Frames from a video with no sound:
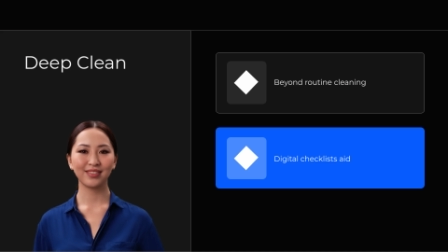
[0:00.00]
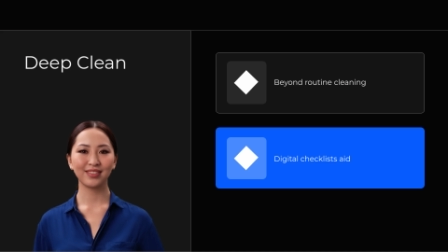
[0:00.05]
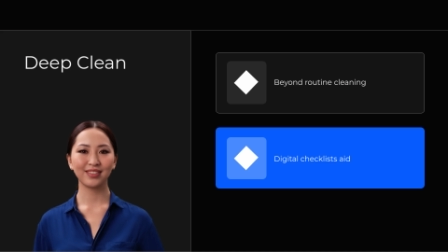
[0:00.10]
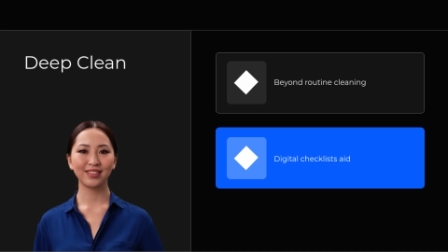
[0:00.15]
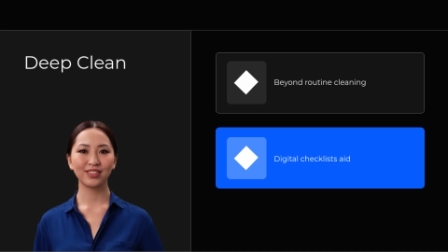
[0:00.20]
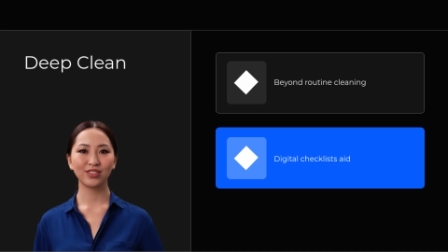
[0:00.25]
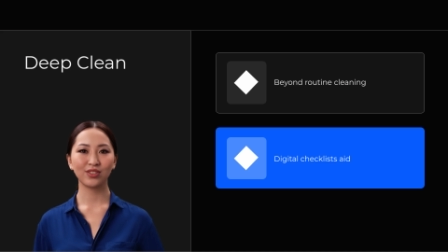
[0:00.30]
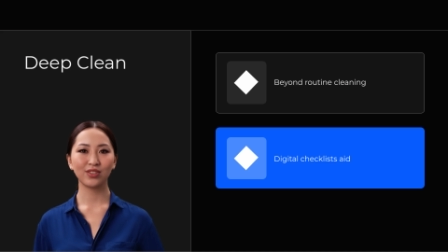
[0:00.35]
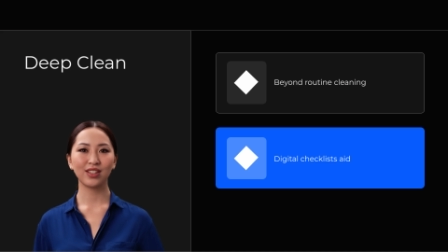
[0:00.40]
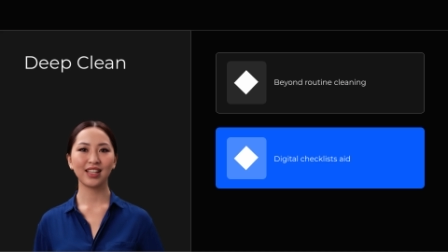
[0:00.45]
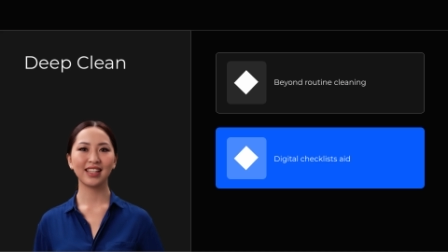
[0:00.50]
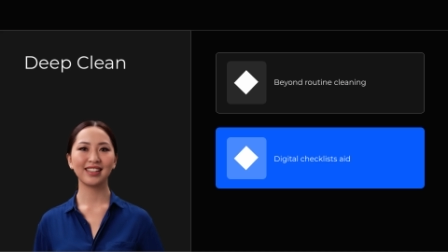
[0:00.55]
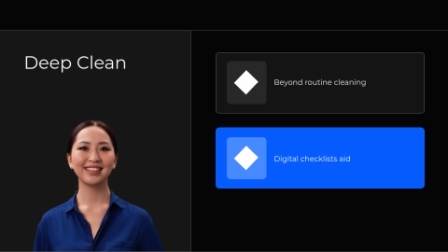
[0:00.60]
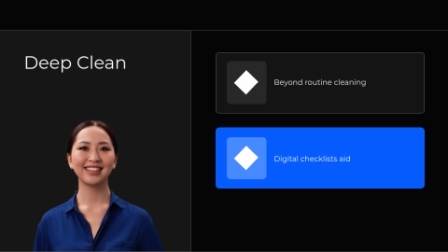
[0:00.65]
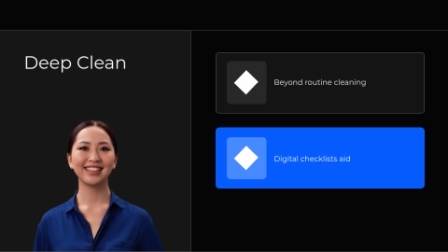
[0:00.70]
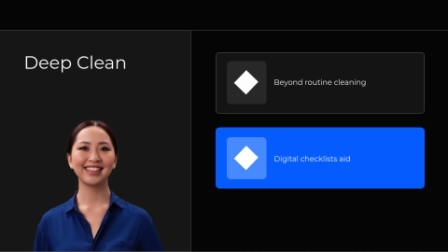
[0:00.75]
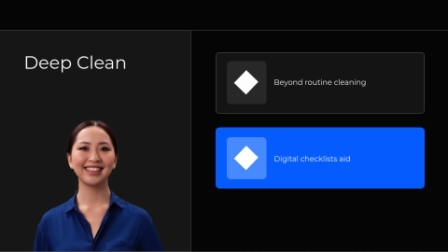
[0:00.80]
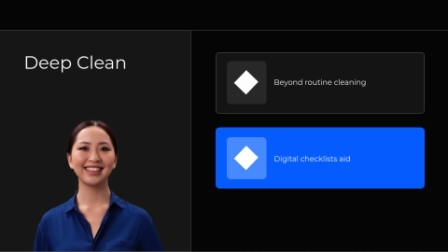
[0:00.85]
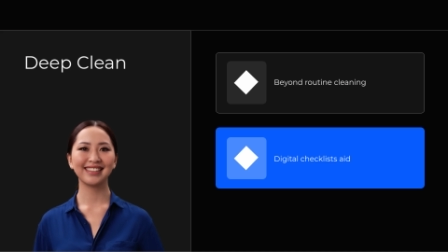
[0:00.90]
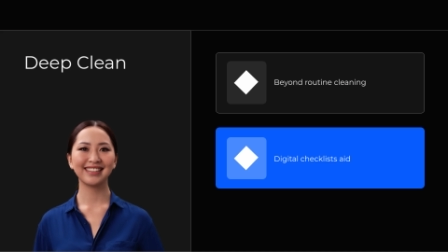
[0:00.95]
This
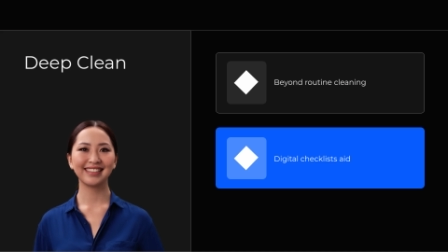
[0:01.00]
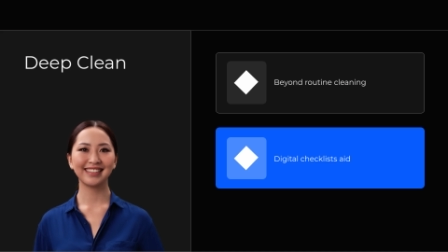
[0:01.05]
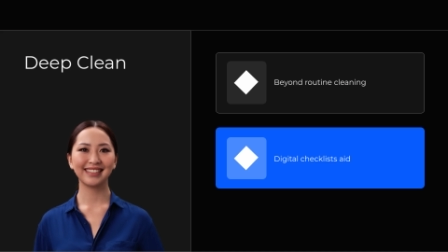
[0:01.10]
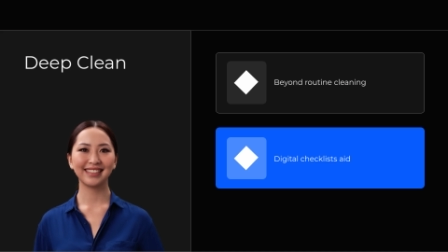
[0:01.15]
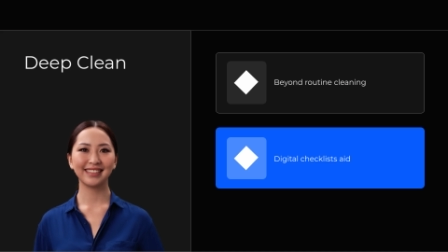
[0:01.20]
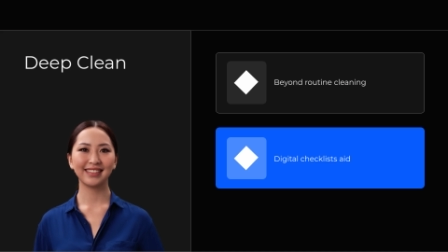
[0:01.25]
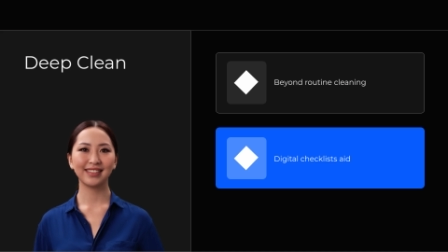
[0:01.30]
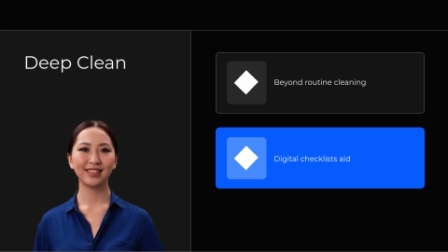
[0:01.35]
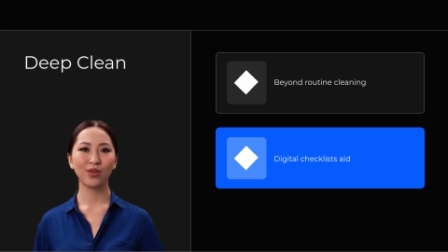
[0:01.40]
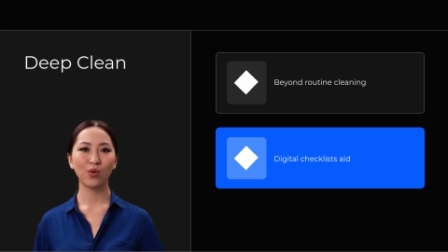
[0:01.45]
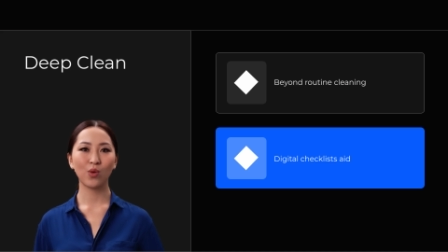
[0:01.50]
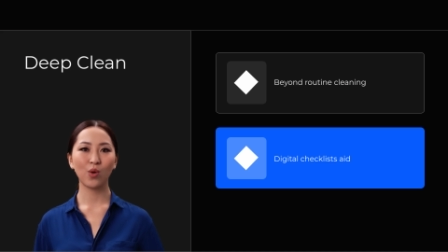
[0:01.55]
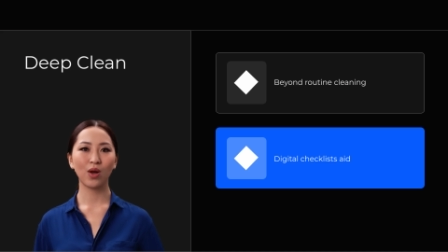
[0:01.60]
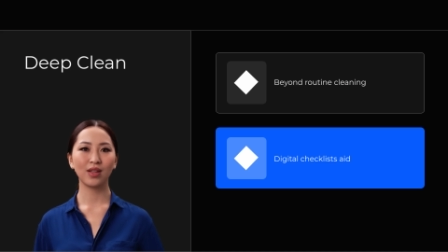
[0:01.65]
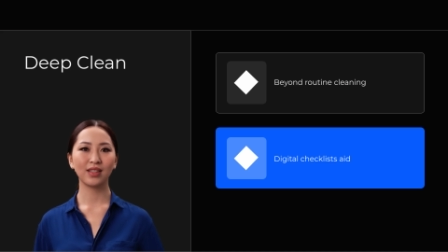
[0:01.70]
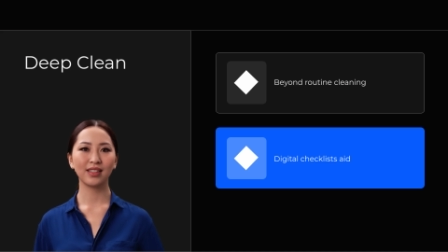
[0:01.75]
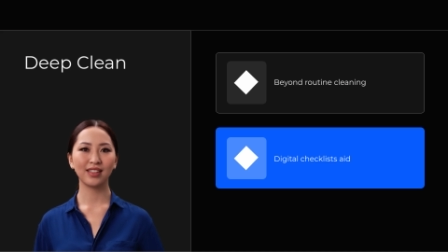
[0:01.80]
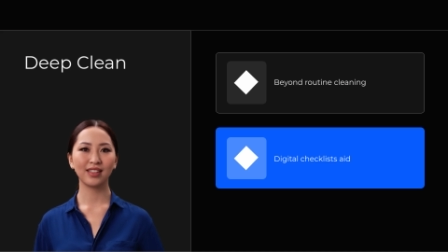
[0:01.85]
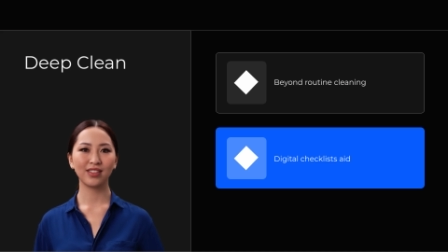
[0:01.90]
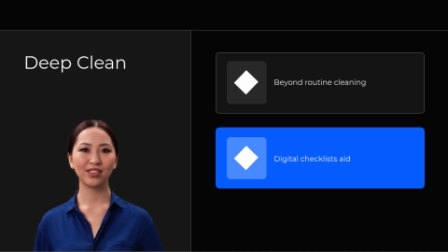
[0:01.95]
creates a consistent
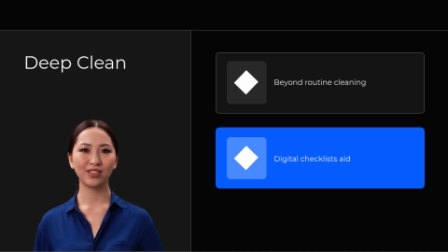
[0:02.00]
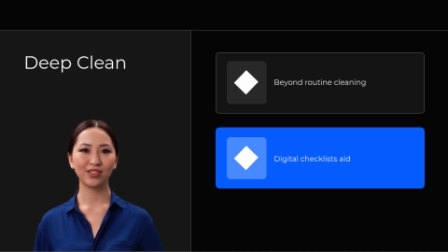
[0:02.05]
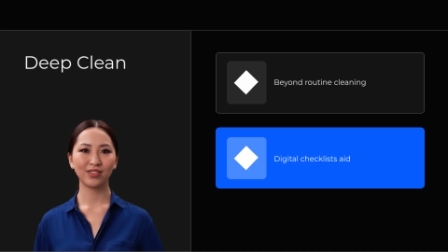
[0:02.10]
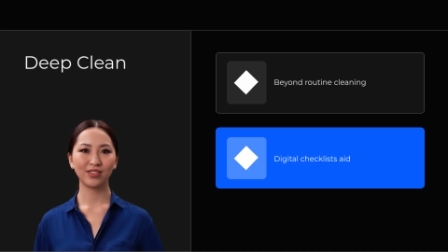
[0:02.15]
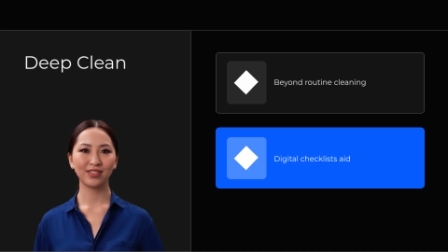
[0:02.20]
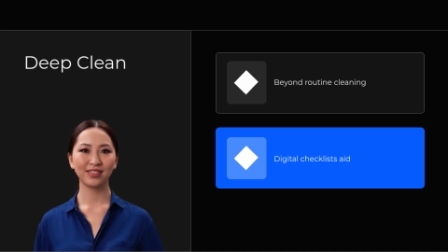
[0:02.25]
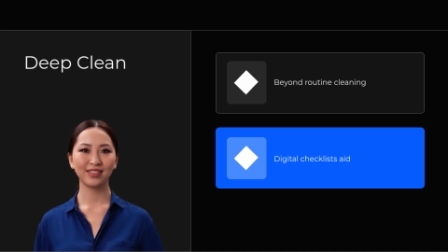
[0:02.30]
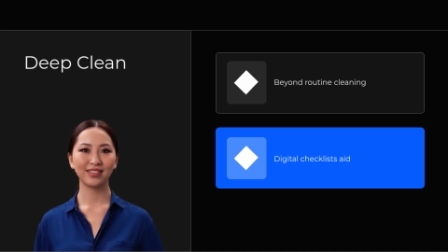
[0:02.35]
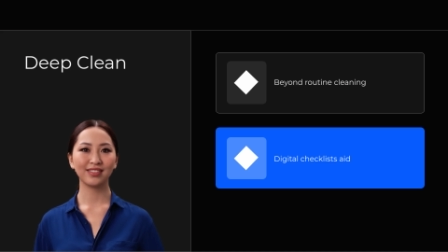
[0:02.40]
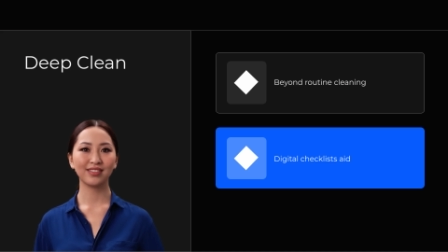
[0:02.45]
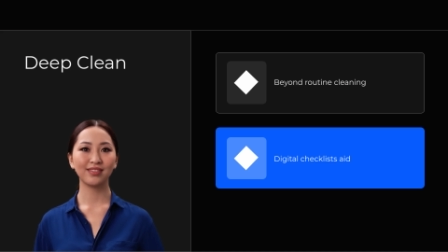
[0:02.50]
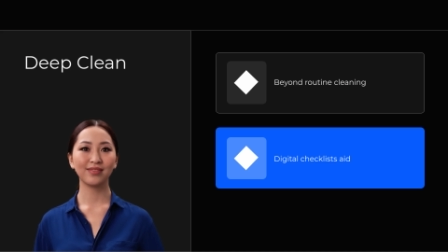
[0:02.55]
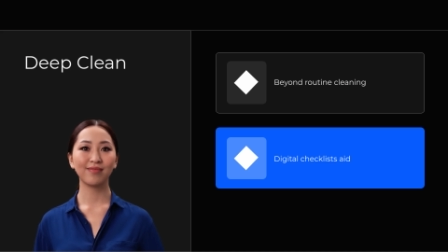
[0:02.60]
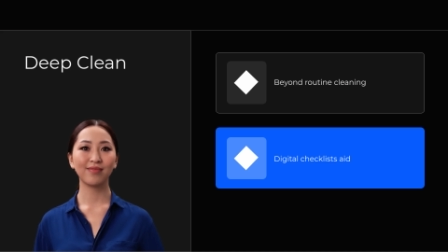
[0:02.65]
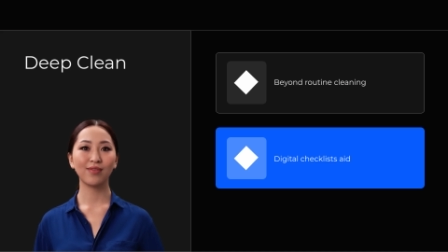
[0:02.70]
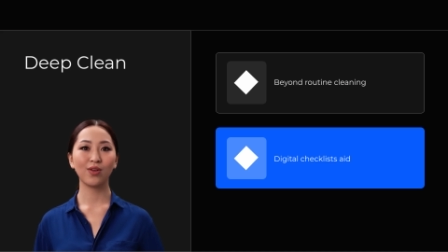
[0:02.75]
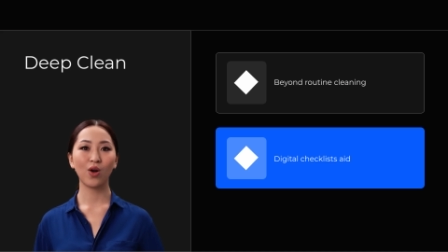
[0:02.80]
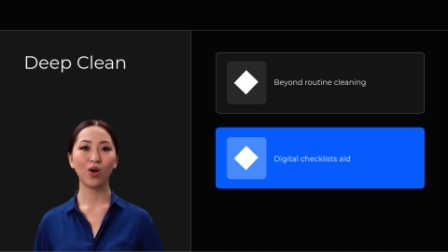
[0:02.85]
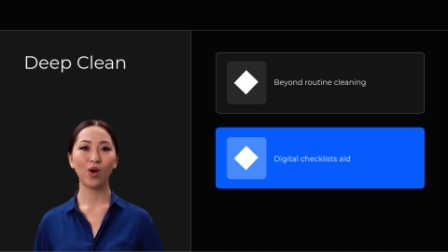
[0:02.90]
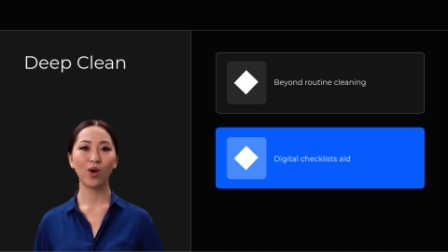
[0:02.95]
quality assurance
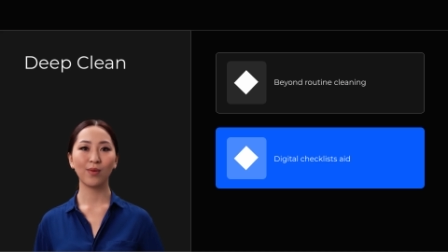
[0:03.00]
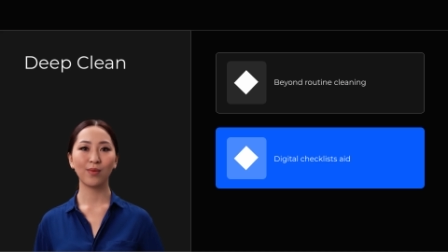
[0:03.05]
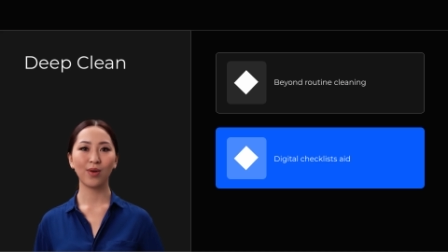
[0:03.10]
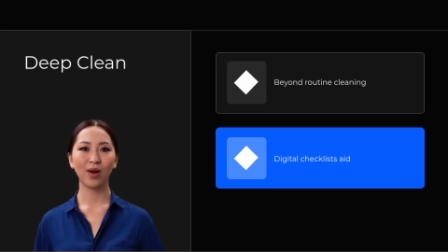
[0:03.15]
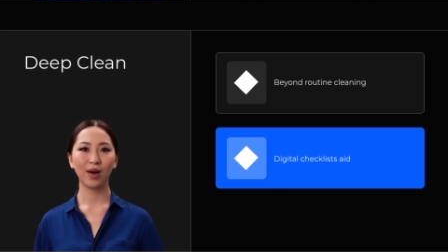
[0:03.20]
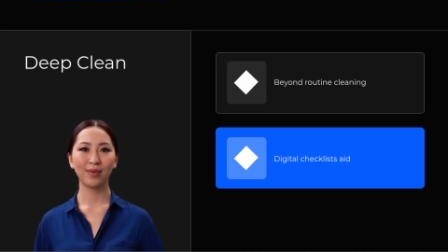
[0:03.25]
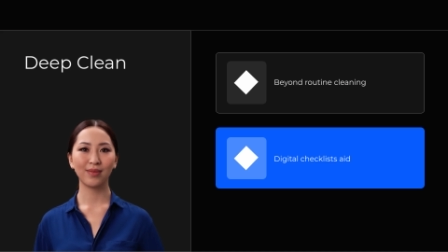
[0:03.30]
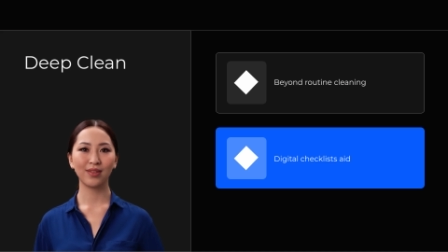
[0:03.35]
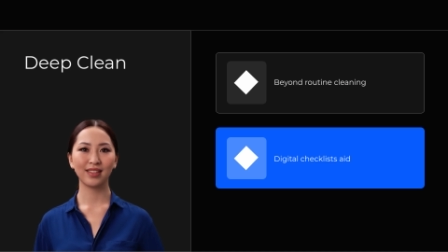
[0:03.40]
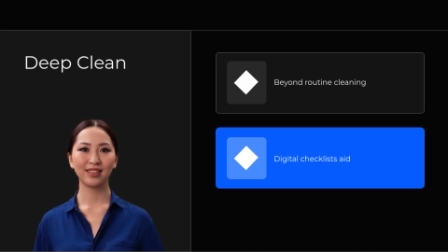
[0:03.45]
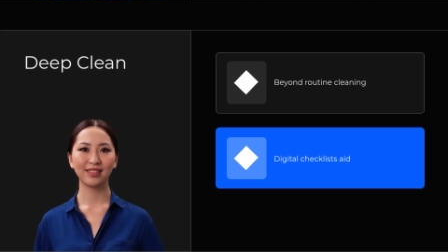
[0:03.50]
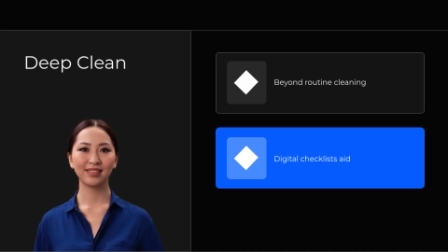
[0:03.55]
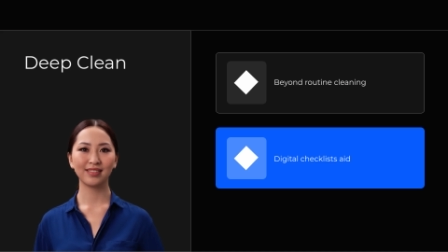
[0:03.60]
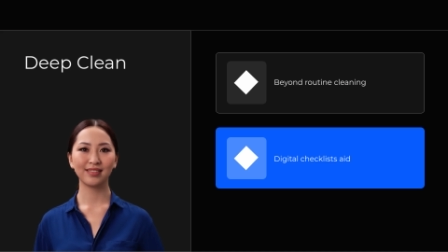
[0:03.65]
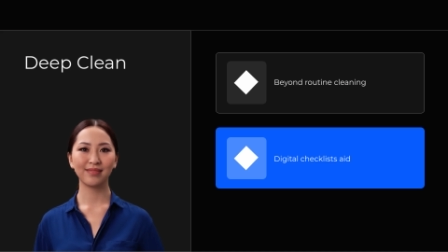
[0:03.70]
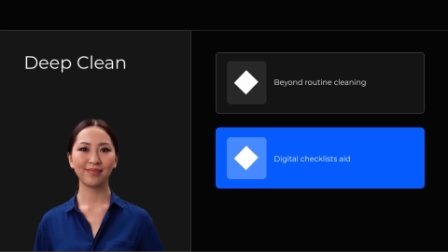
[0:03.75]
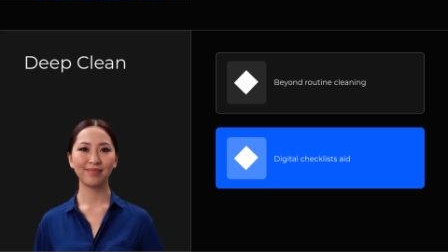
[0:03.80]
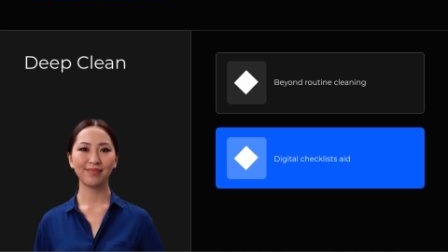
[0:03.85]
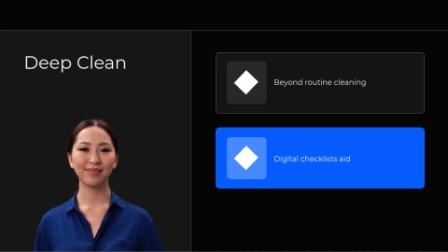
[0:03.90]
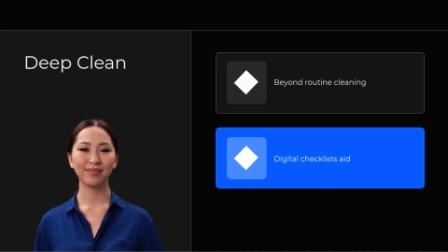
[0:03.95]
system for all
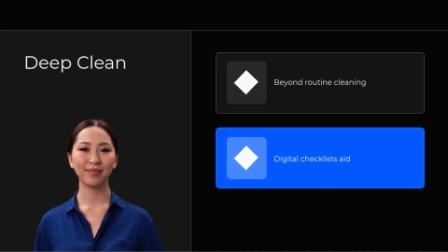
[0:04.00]
properties.